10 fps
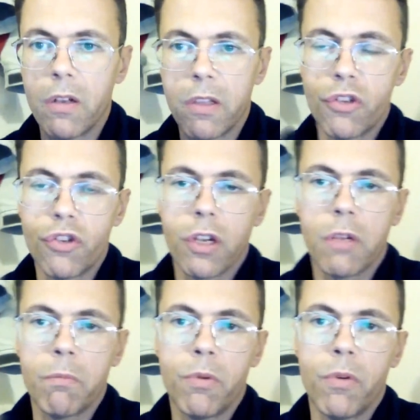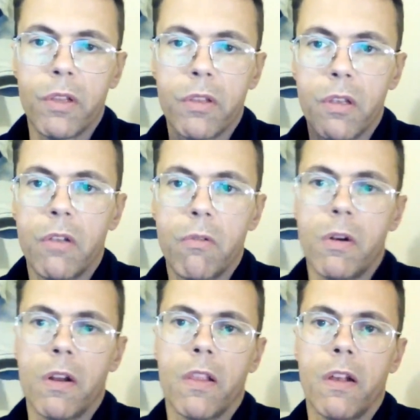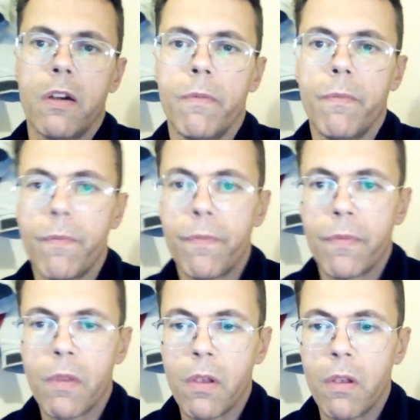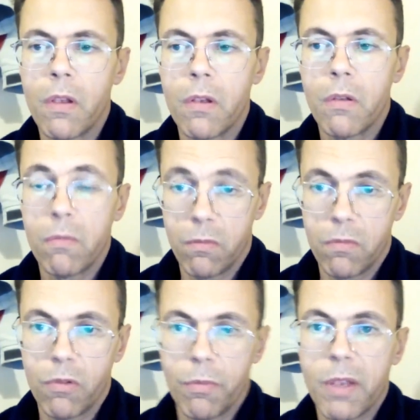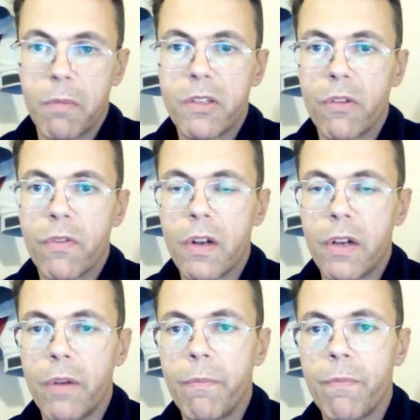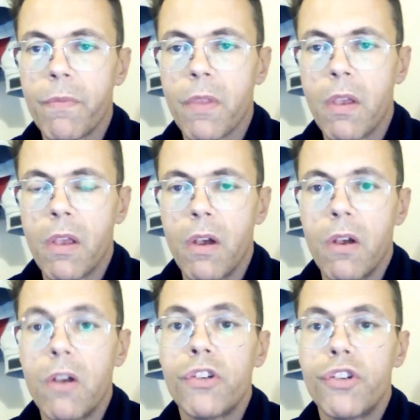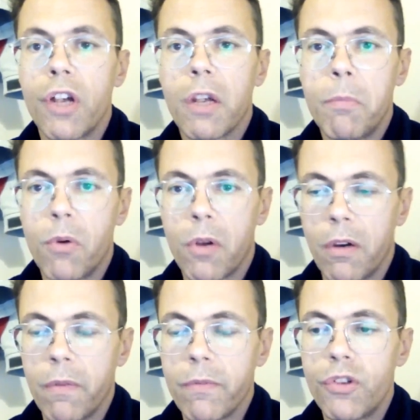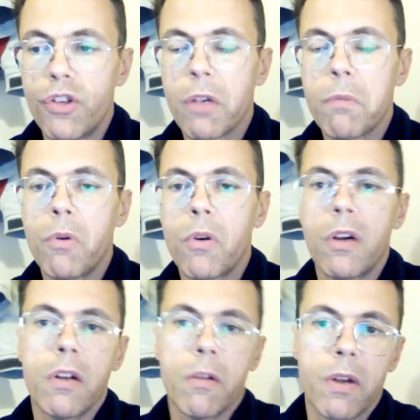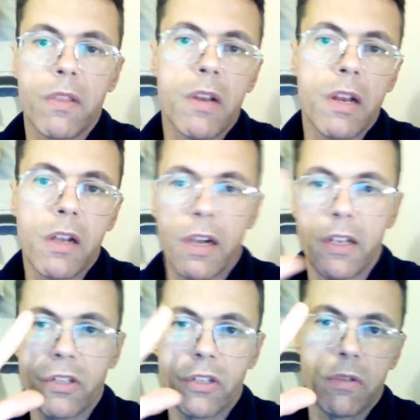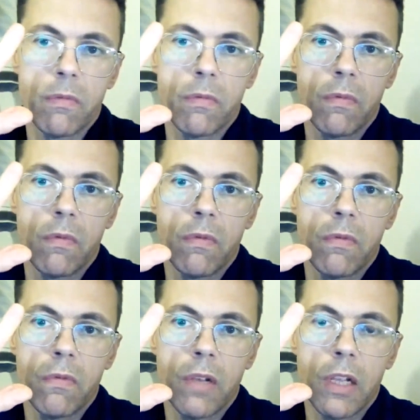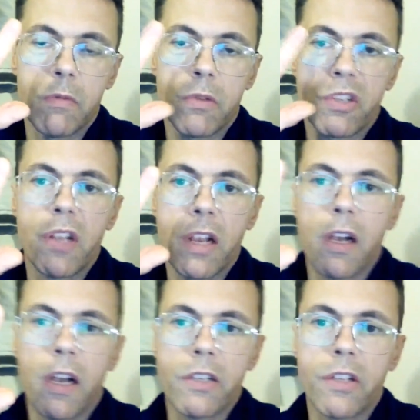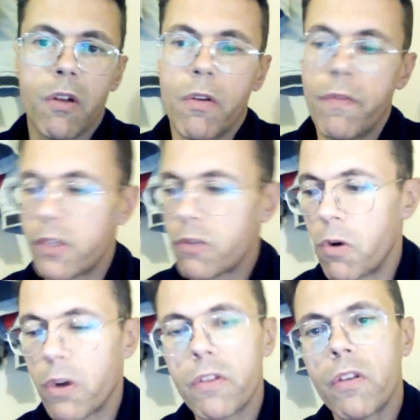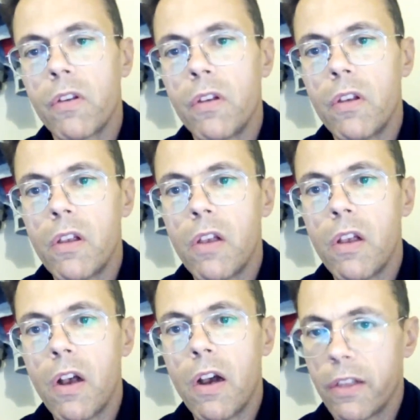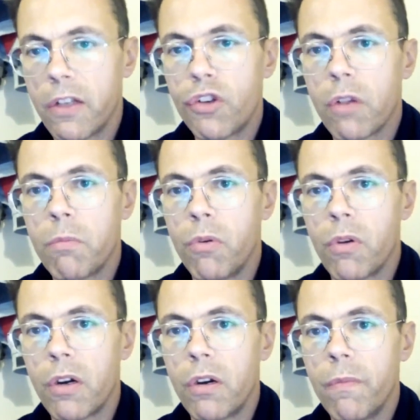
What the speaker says: at this checking point were there. To make myself clear. Czech border, there were three guys. It was three guys that always worked at the Czech border.